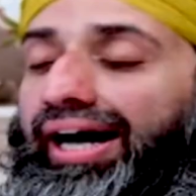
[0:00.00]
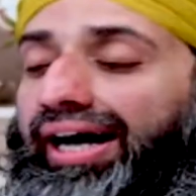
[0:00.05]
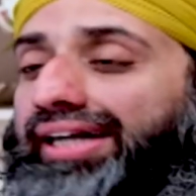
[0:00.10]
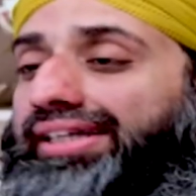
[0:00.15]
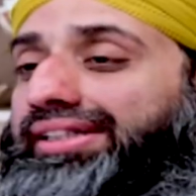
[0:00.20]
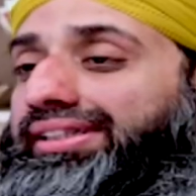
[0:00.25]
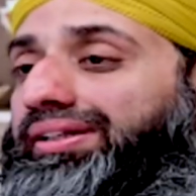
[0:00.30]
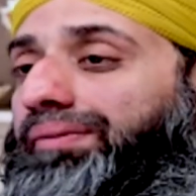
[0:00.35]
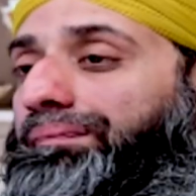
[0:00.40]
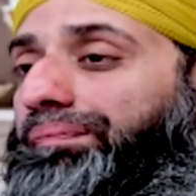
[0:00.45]

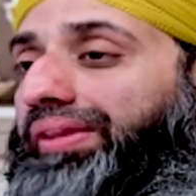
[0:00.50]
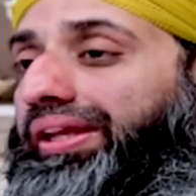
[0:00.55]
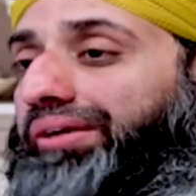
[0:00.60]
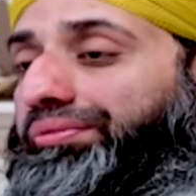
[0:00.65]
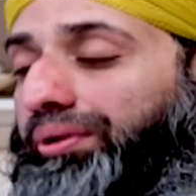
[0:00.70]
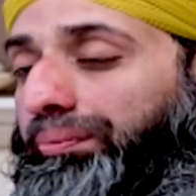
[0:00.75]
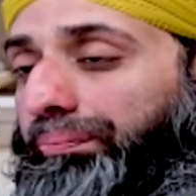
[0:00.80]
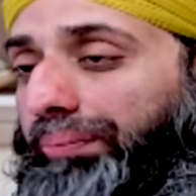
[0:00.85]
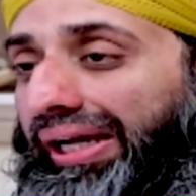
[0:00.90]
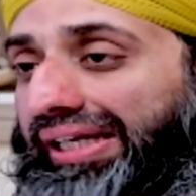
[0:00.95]
and the
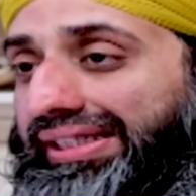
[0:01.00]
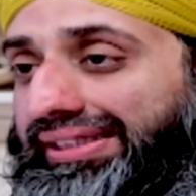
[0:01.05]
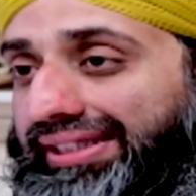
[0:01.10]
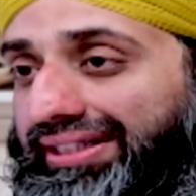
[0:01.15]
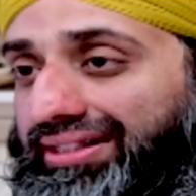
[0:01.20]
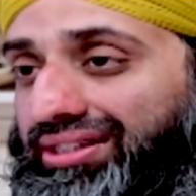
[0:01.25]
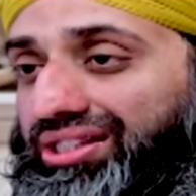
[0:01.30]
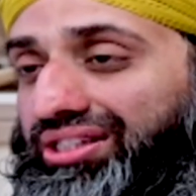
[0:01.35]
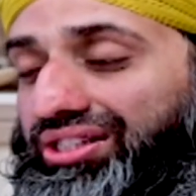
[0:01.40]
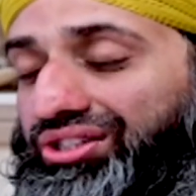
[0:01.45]

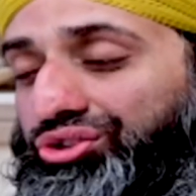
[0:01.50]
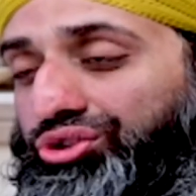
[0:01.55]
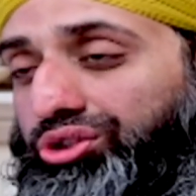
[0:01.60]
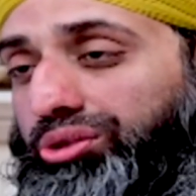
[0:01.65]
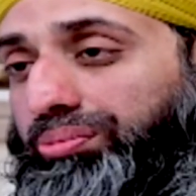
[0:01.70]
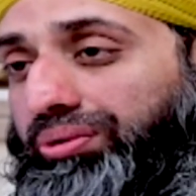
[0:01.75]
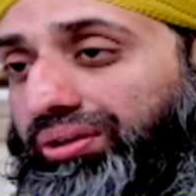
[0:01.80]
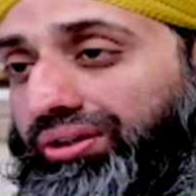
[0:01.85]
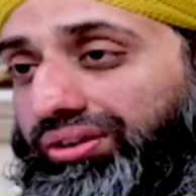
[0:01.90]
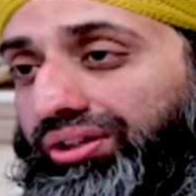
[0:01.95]
repentance
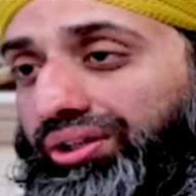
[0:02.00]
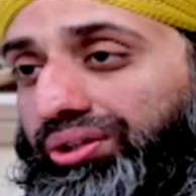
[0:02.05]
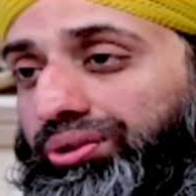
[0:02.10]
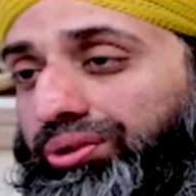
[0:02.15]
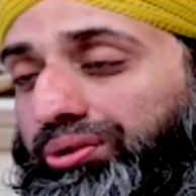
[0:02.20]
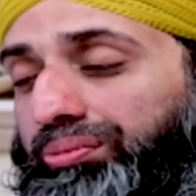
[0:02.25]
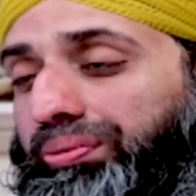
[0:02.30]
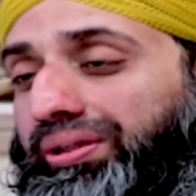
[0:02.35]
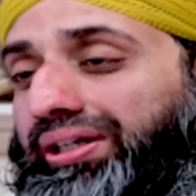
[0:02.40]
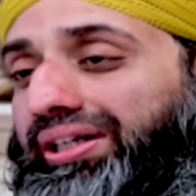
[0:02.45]
should be on the
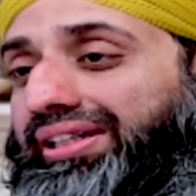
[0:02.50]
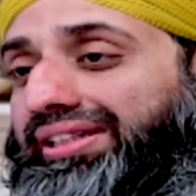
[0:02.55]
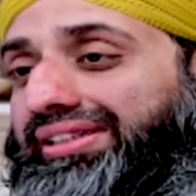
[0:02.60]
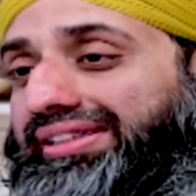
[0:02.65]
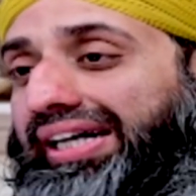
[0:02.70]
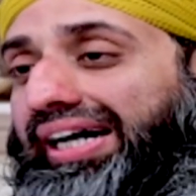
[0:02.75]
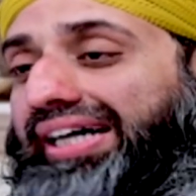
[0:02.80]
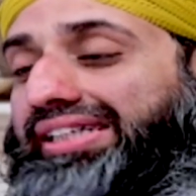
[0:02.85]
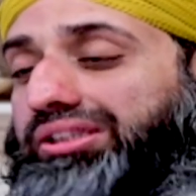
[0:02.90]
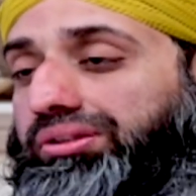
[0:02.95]
hope
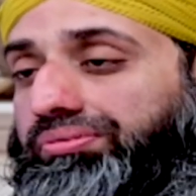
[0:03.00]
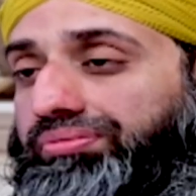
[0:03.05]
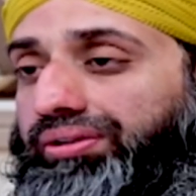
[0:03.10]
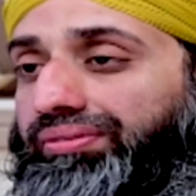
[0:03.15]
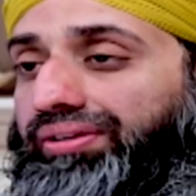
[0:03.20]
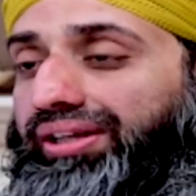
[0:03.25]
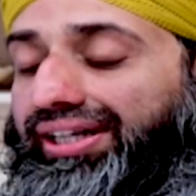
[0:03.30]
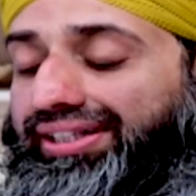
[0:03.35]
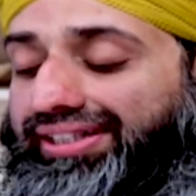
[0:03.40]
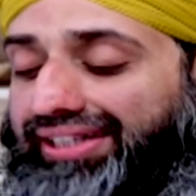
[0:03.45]
that
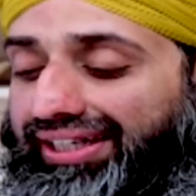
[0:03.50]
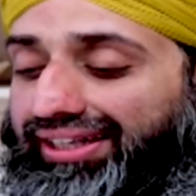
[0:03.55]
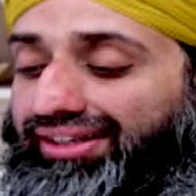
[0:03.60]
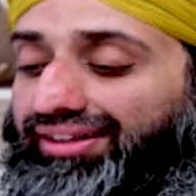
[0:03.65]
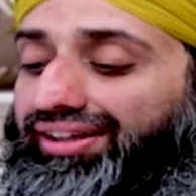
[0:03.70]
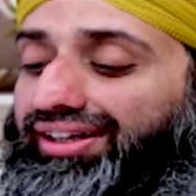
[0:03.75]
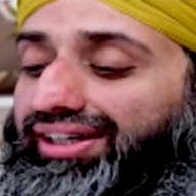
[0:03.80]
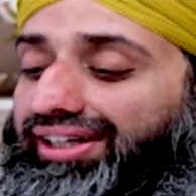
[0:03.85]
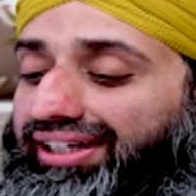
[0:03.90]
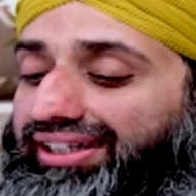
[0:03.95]
we will
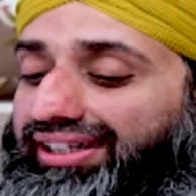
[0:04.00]
attain